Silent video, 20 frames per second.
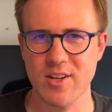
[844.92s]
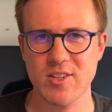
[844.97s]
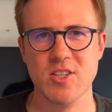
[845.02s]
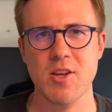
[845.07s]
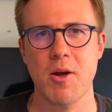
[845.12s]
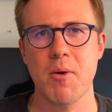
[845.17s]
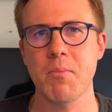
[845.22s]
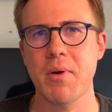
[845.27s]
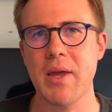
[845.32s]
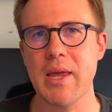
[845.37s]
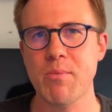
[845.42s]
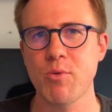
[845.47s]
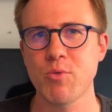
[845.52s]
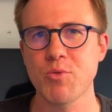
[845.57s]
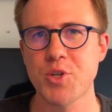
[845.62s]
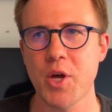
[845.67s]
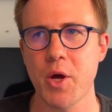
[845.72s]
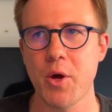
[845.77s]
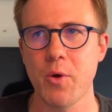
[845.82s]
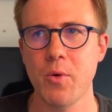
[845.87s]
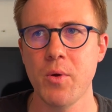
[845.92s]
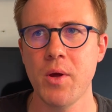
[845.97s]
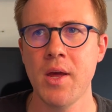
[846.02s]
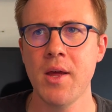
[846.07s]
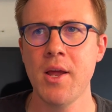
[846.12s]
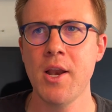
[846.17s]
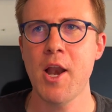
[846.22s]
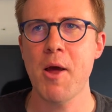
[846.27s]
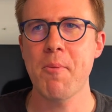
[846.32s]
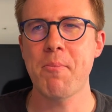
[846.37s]
some people do.
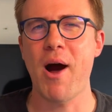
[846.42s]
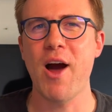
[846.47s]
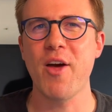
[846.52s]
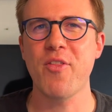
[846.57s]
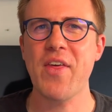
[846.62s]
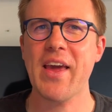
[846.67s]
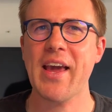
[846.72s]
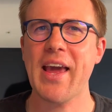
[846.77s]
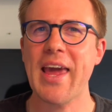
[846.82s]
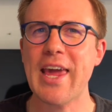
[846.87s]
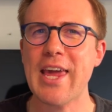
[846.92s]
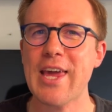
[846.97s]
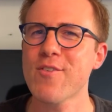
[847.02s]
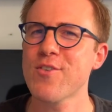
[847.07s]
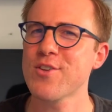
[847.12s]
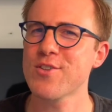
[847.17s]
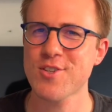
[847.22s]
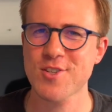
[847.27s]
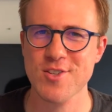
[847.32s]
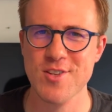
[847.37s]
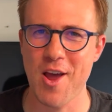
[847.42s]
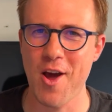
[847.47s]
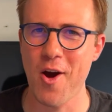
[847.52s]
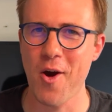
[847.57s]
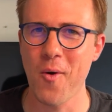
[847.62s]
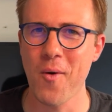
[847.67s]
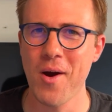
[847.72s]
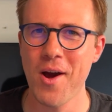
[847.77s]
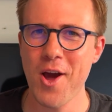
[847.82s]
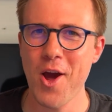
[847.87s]
But I think even
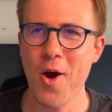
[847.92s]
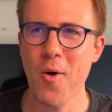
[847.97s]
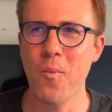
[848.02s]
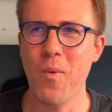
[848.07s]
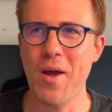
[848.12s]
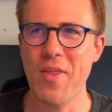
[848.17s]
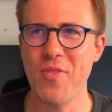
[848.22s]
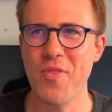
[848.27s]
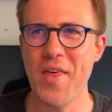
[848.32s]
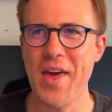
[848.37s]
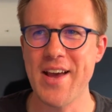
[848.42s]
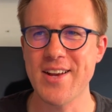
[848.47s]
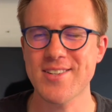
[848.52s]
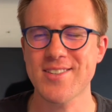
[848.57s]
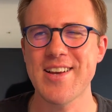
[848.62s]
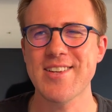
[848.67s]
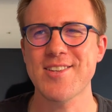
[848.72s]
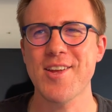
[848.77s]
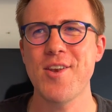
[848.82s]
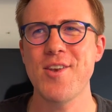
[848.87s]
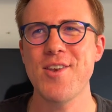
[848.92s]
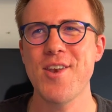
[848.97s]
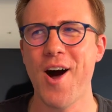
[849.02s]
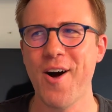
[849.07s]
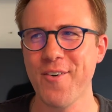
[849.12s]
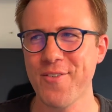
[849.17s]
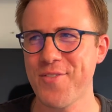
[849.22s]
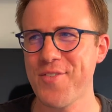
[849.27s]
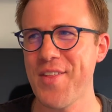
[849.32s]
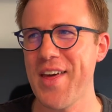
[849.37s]
still with this, there's
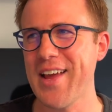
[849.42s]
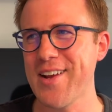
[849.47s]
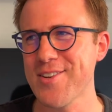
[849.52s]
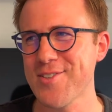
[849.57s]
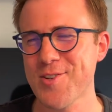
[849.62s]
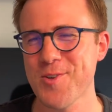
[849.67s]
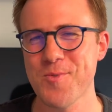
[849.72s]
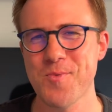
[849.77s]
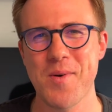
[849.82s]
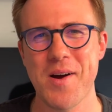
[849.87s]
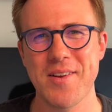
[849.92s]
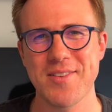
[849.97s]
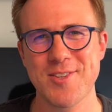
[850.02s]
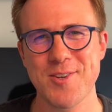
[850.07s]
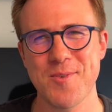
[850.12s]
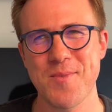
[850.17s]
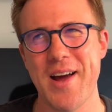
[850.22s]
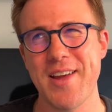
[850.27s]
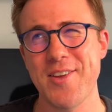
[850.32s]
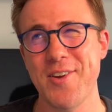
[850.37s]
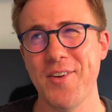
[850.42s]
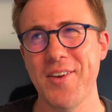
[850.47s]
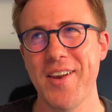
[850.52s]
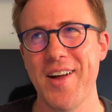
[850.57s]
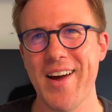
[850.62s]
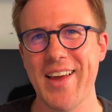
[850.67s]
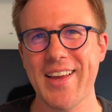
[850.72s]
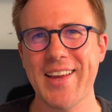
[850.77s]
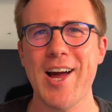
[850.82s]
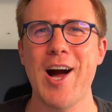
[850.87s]
enough things to where you're
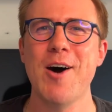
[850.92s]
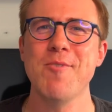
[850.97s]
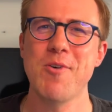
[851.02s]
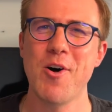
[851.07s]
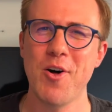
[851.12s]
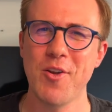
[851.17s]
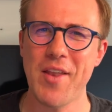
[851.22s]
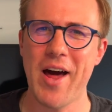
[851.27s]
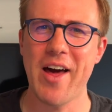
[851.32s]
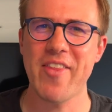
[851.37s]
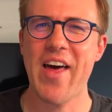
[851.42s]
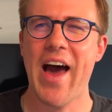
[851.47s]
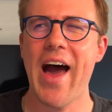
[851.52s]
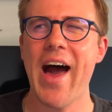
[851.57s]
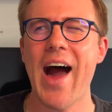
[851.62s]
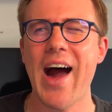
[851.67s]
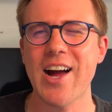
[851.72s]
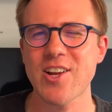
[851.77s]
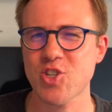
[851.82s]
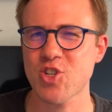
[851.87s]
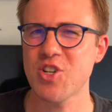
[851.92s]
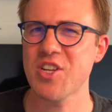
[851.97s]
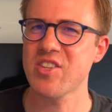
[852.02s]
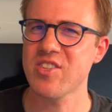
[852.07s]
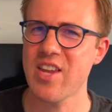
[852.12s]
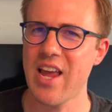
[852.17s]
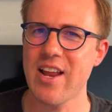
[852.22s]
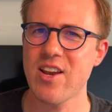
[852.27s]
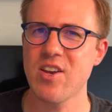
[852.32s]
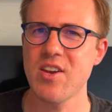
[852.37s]
like, come on, that actually
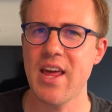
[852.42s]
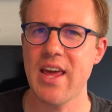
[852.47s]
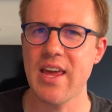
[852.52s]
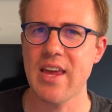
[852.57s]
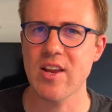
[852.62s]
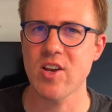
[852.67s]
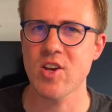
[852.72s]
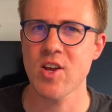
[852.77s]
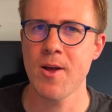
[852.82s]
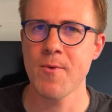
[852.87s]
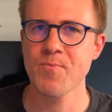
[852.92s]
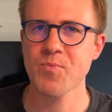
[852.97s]
did need